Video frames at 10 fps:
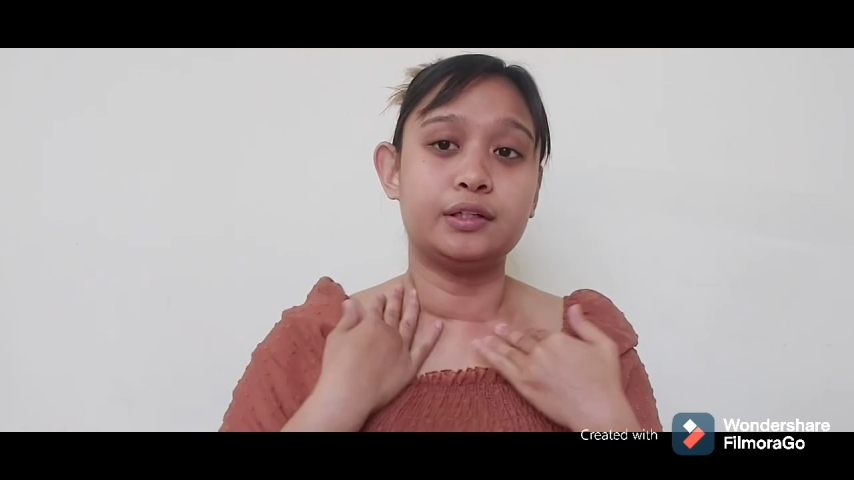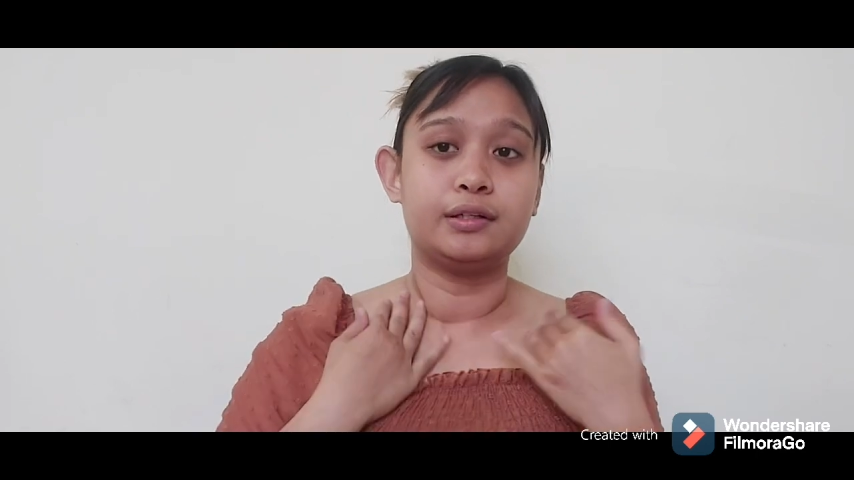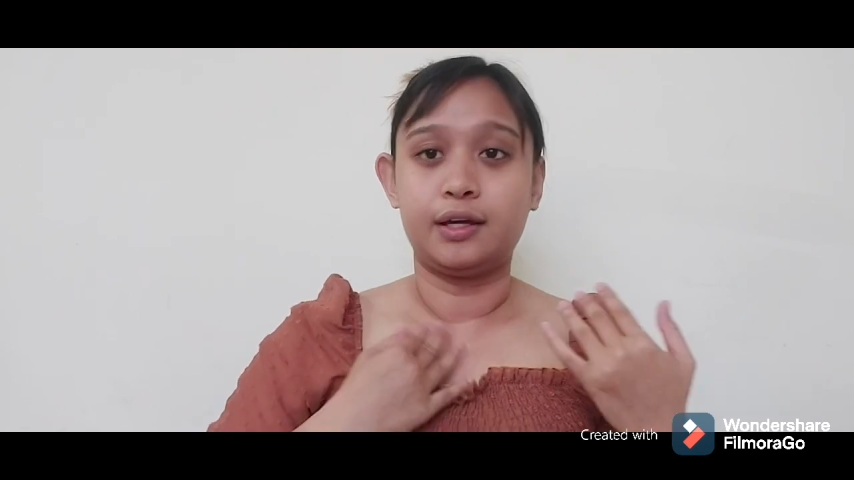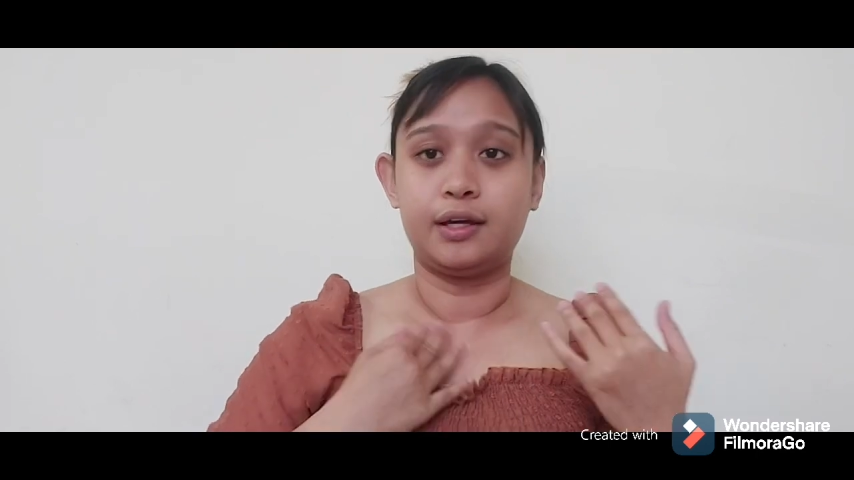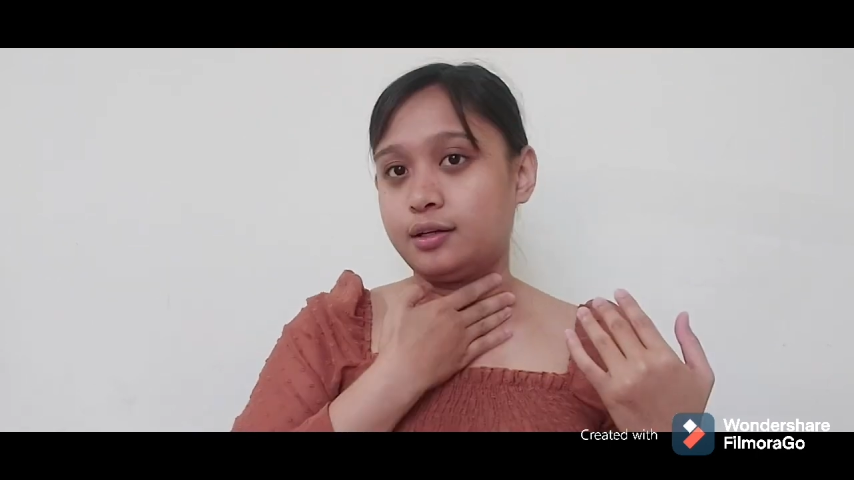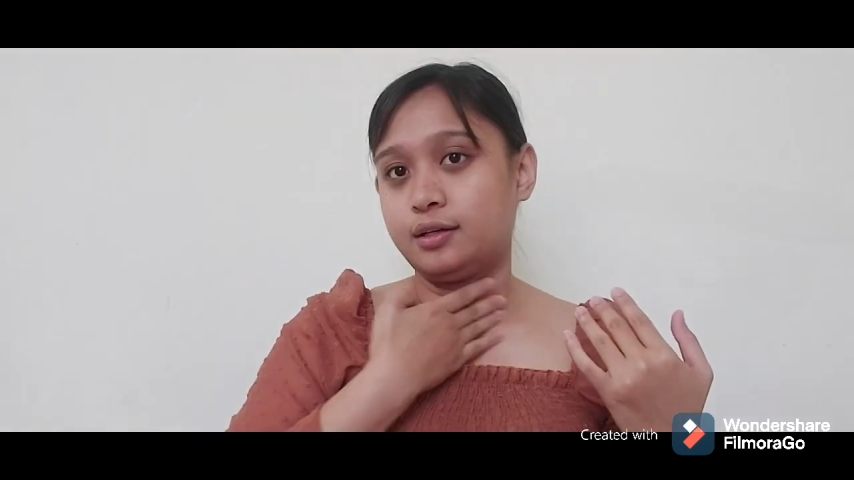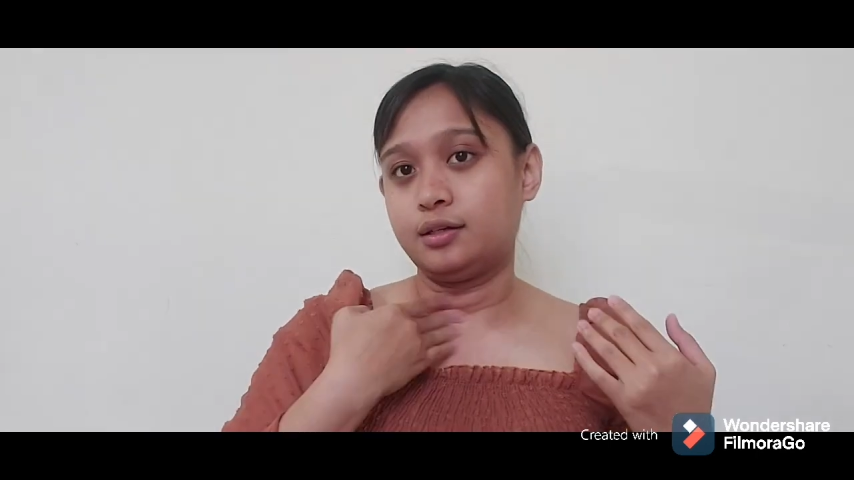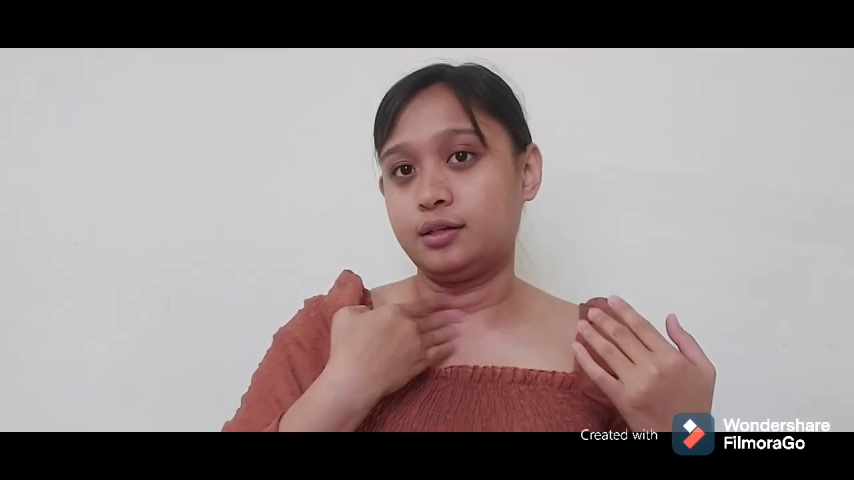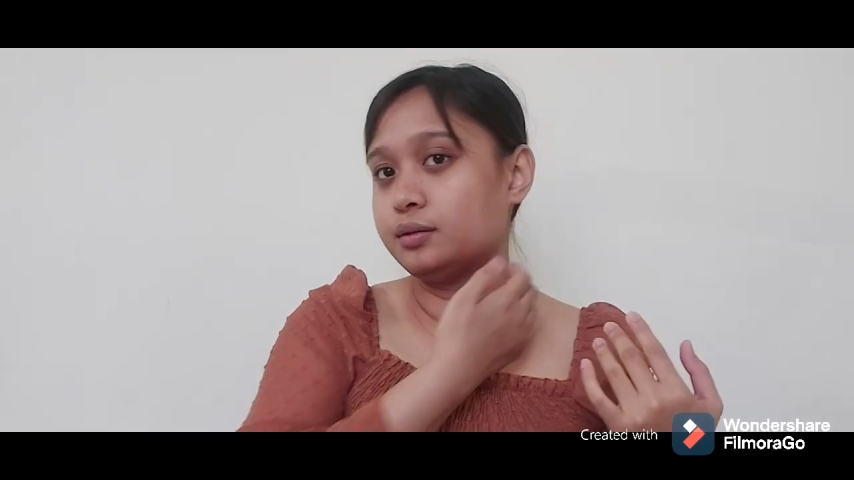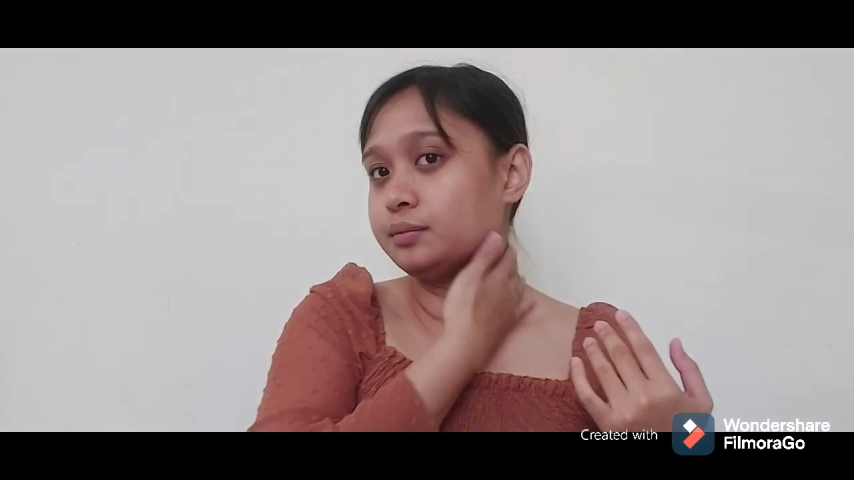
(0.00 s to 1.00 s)
neck.
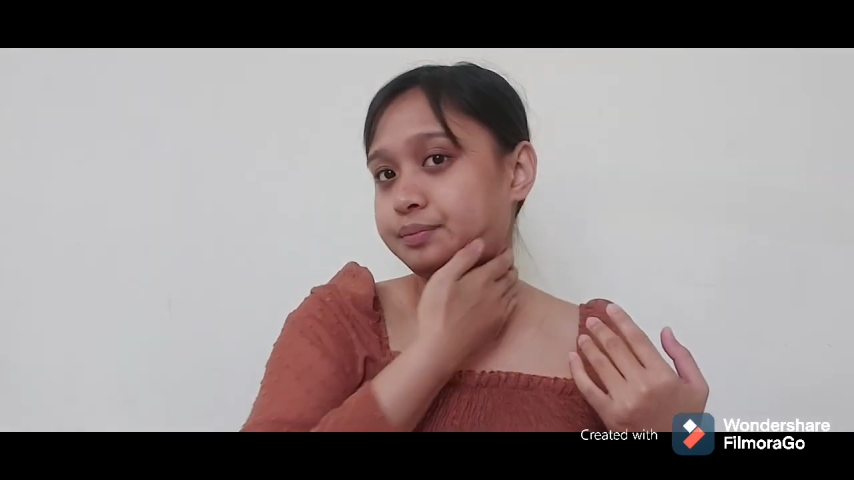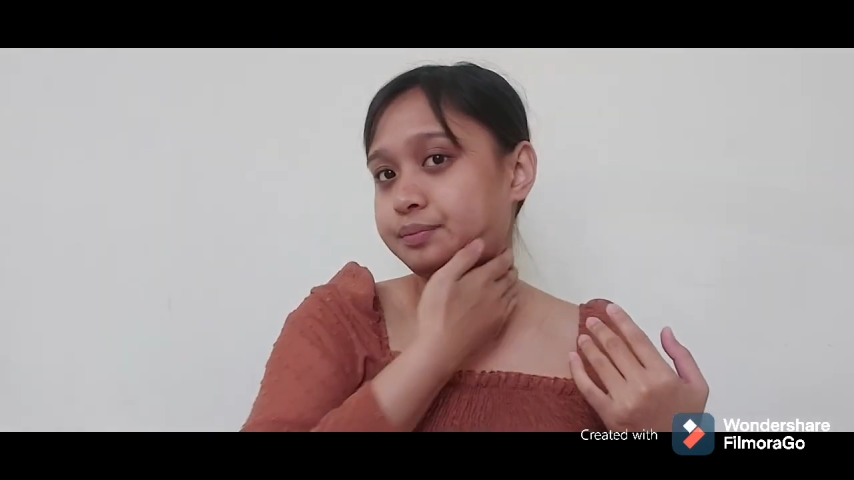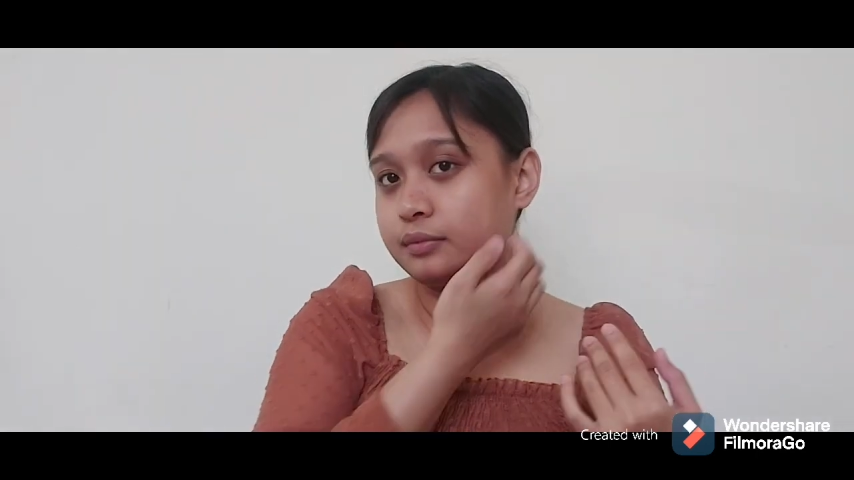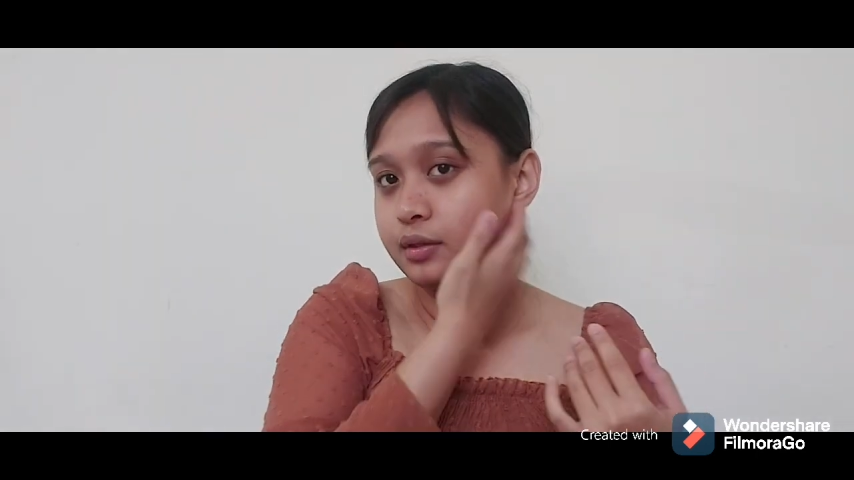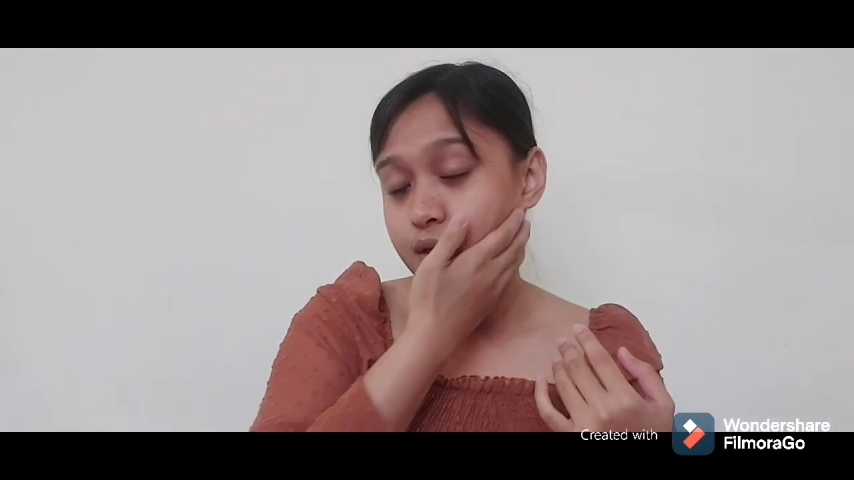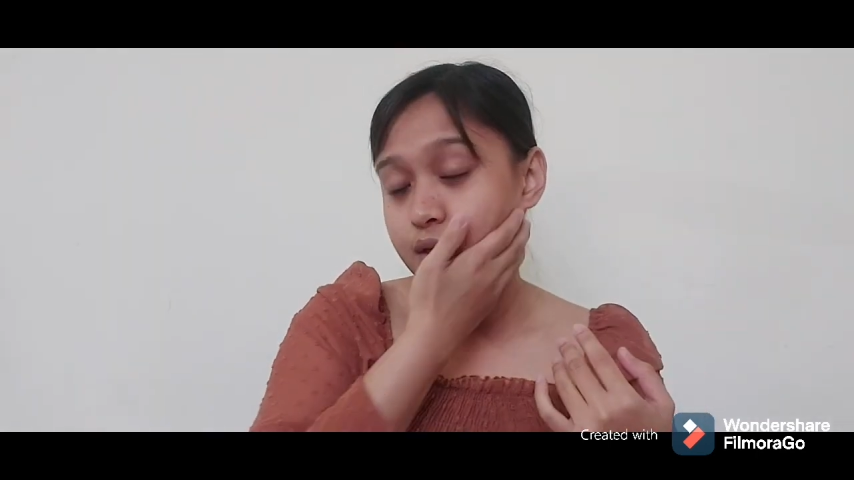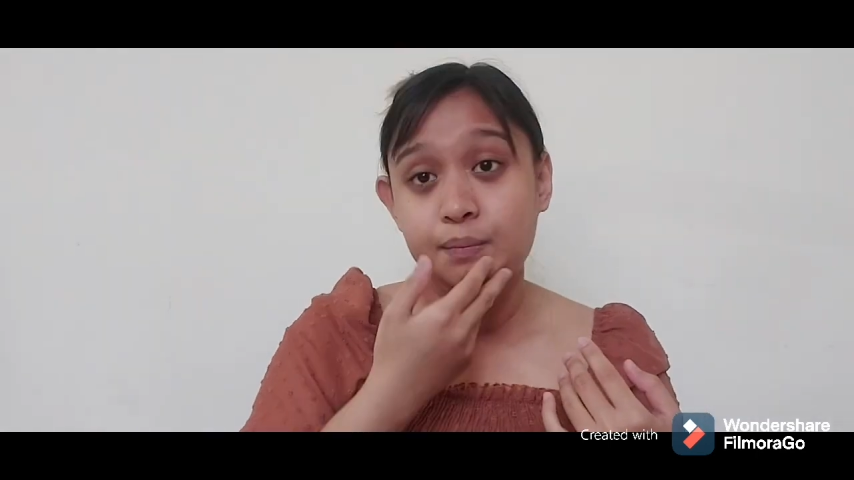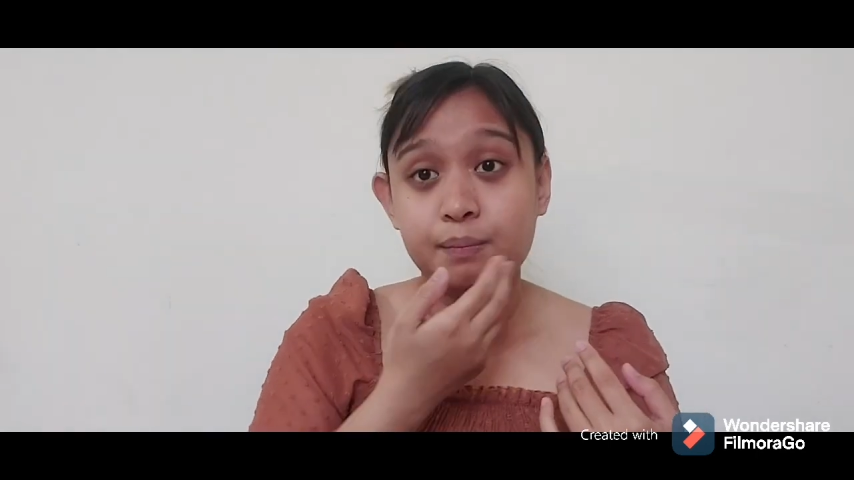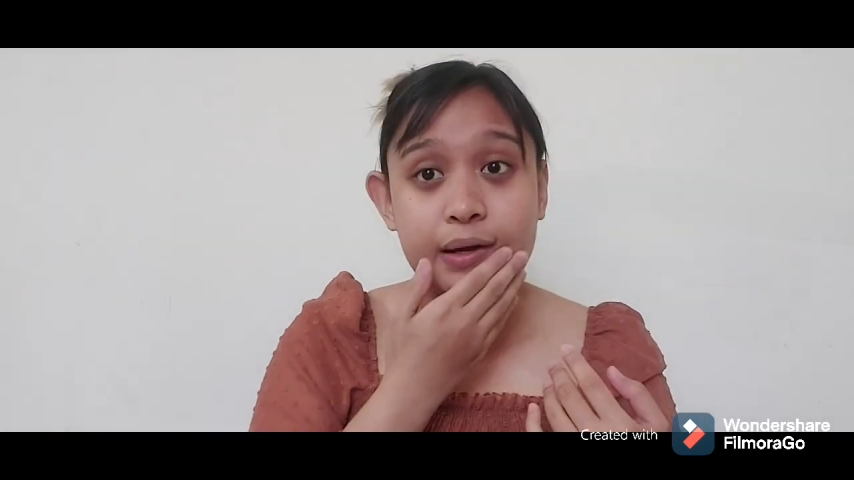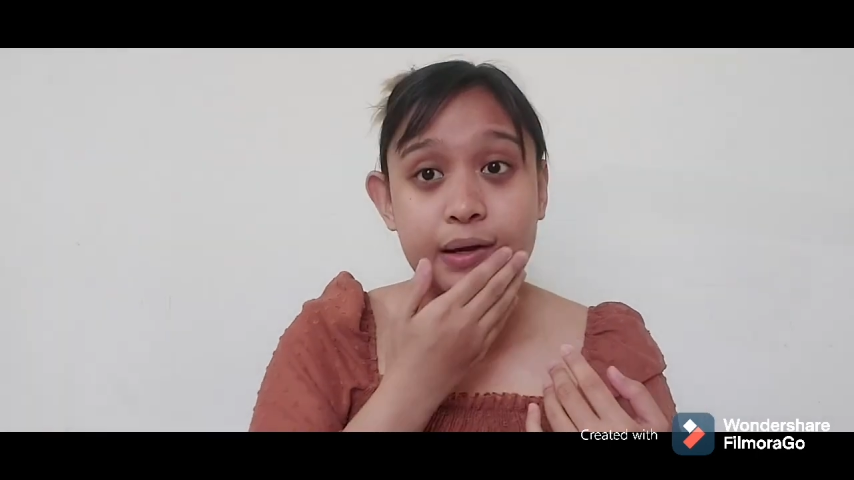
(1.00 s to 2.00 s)

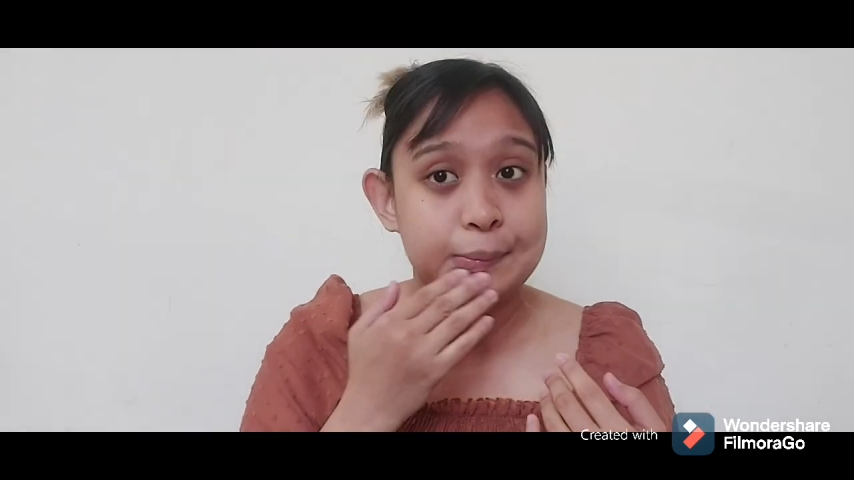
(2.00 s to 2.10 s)
Para